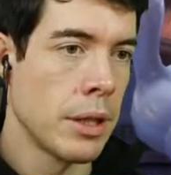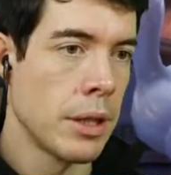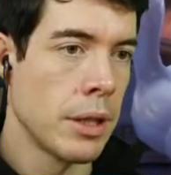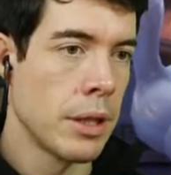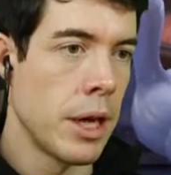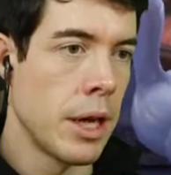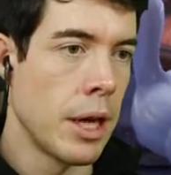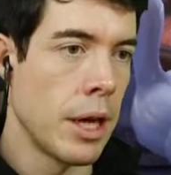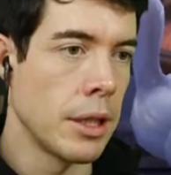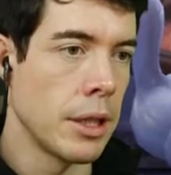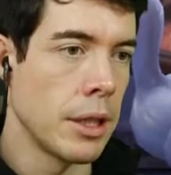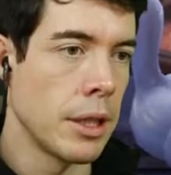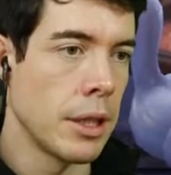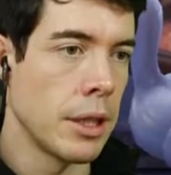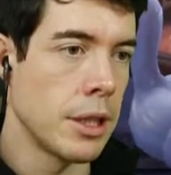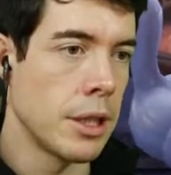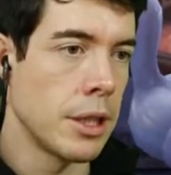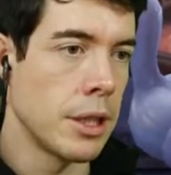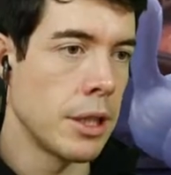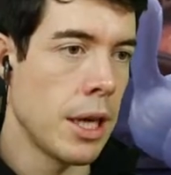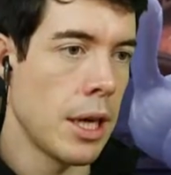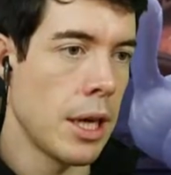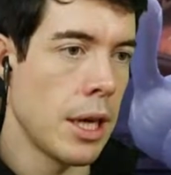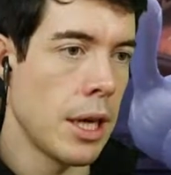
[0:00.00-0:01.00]
I didn't see
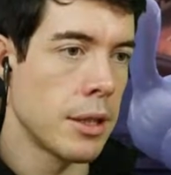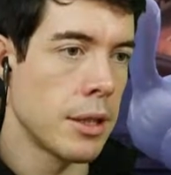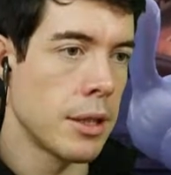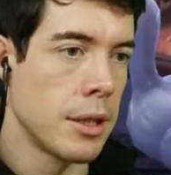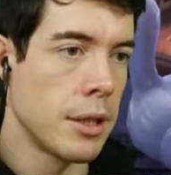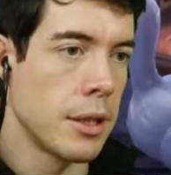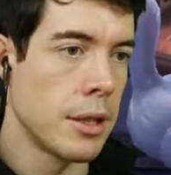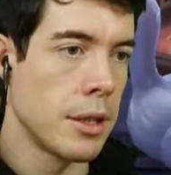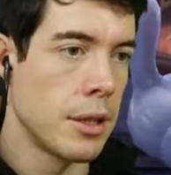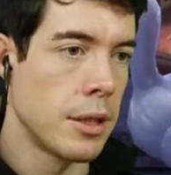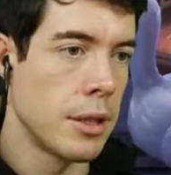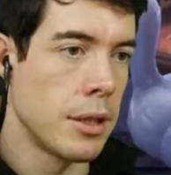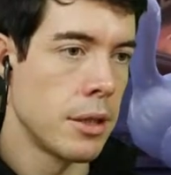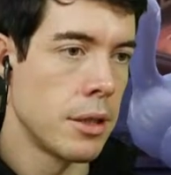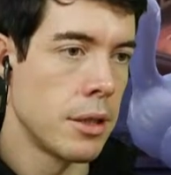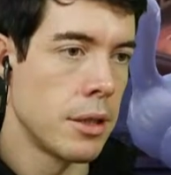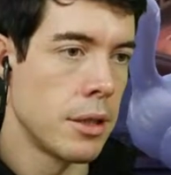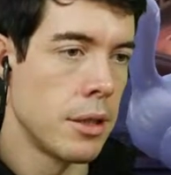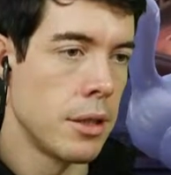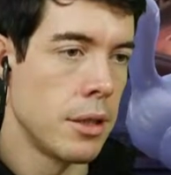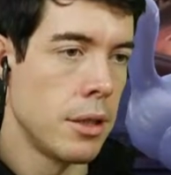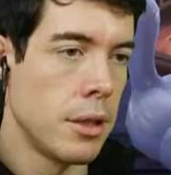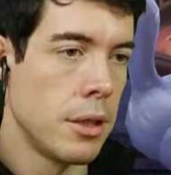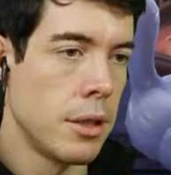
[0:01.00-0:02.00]
that.
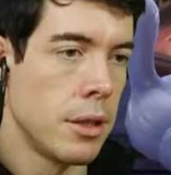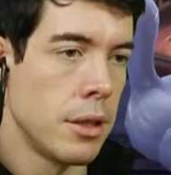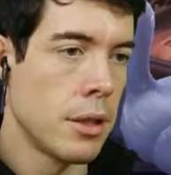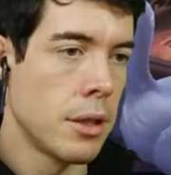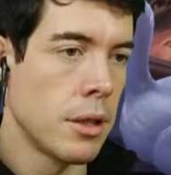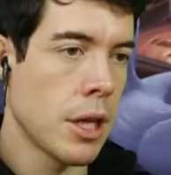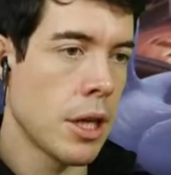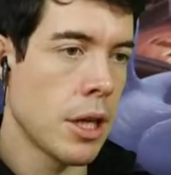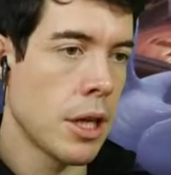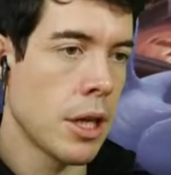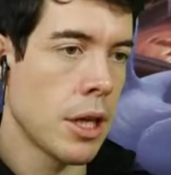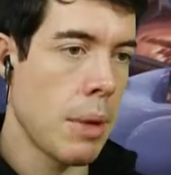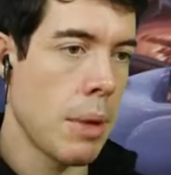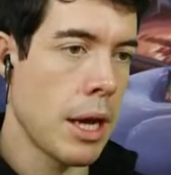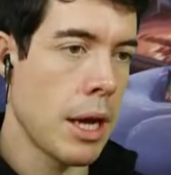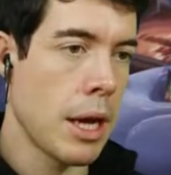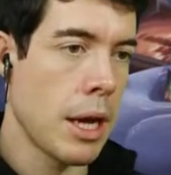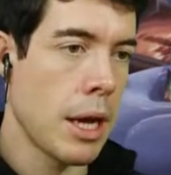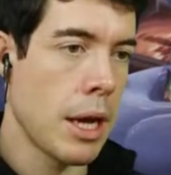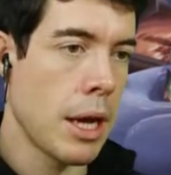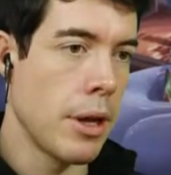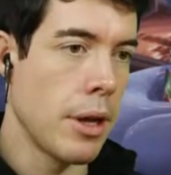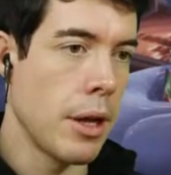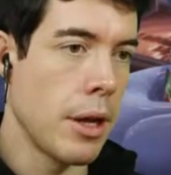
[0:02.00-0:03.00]
Get back
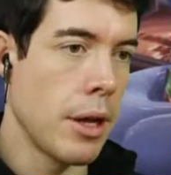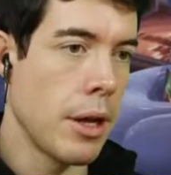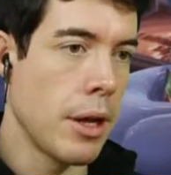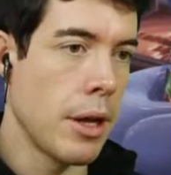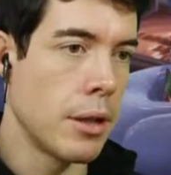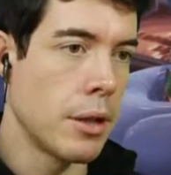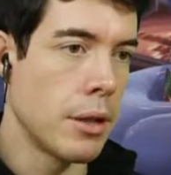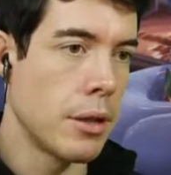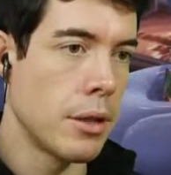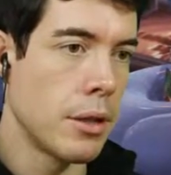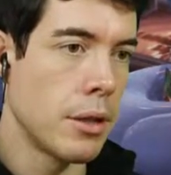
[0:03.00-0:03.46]
out here.